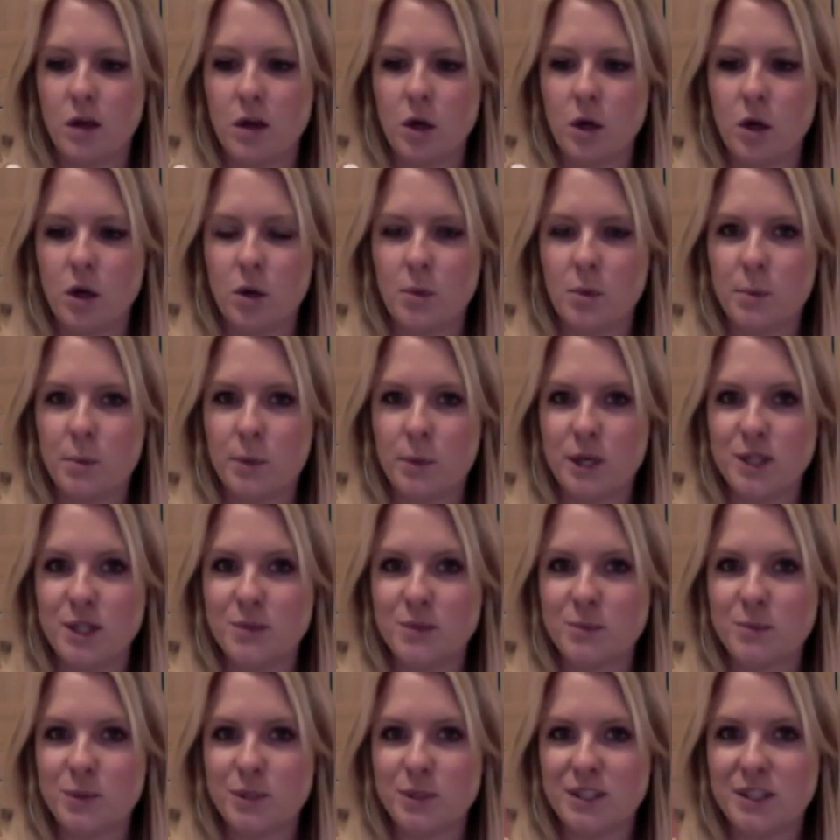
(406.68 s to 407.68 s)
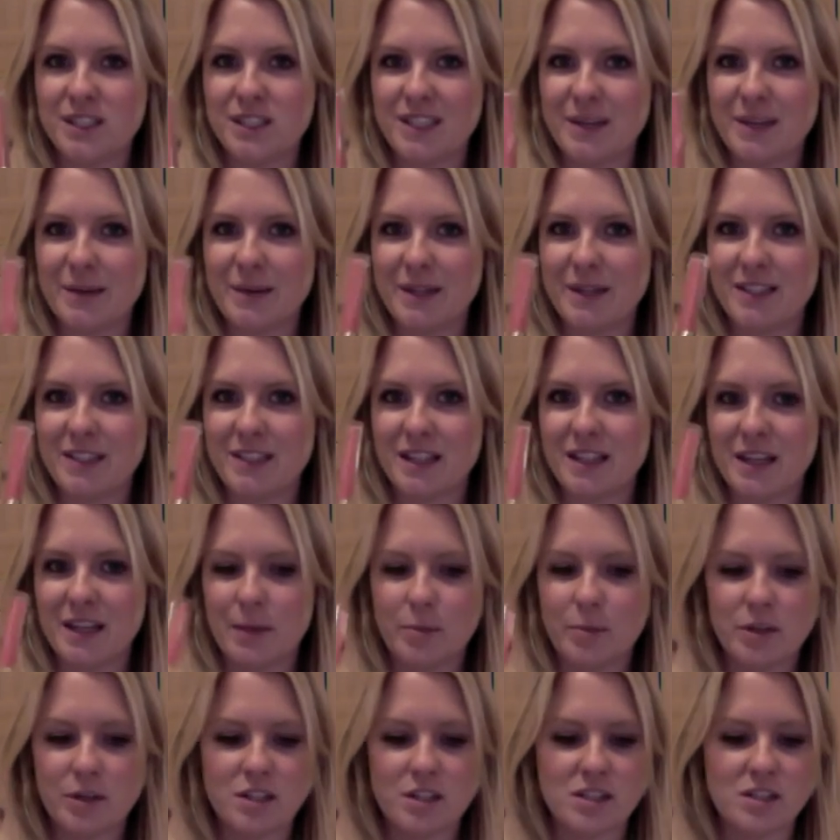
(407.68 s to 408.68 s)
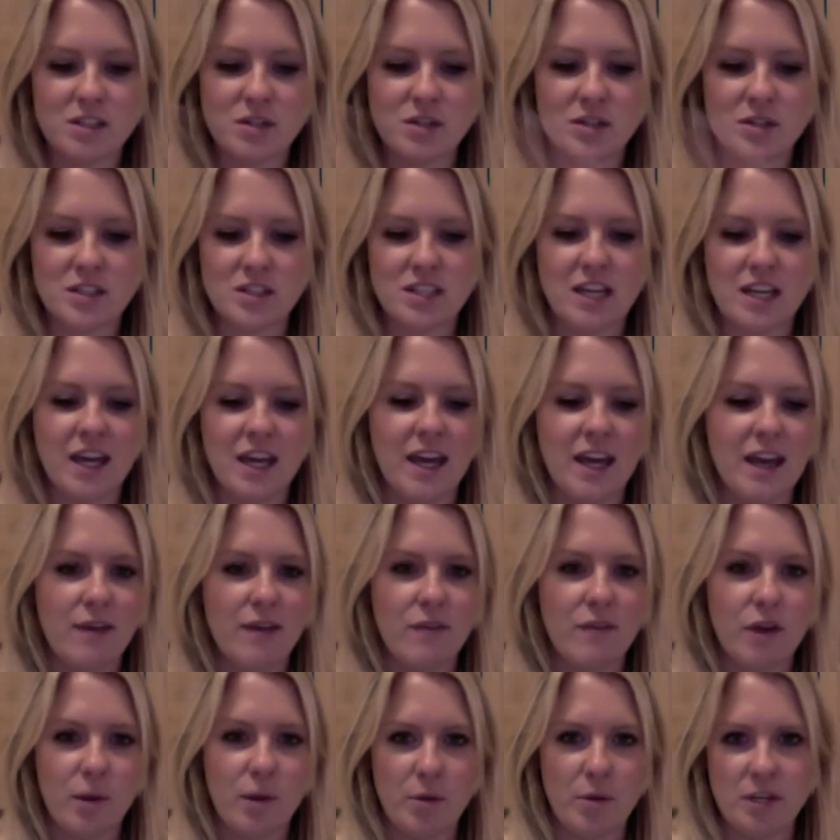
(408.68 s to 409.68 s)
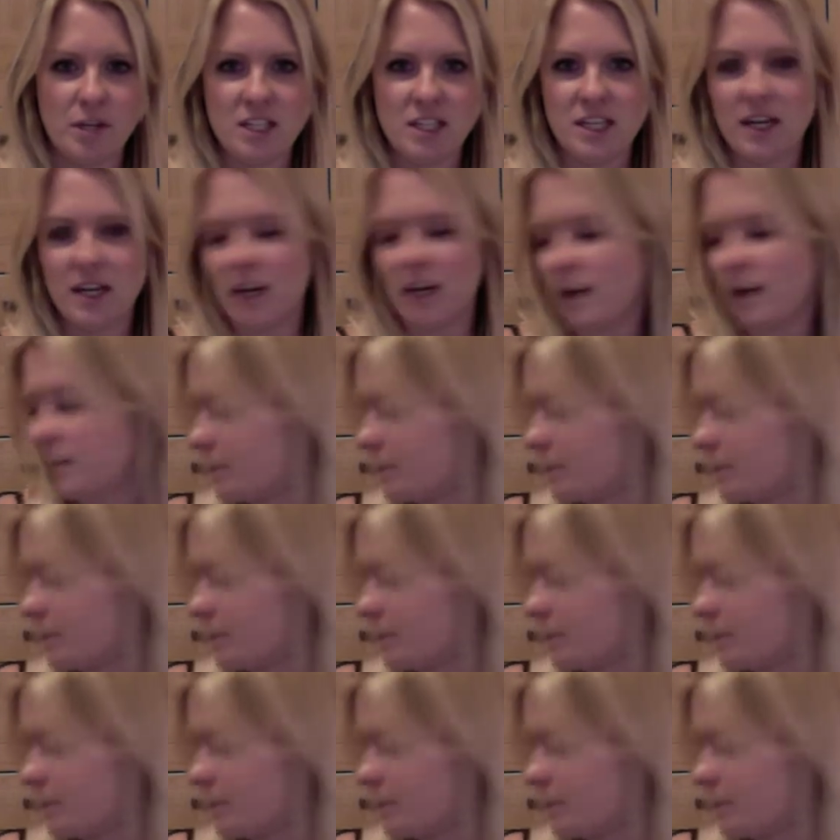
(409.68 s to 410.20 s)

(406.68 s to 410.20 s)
Not much more to say about it than that, but it's just not sticky, very pretty colour.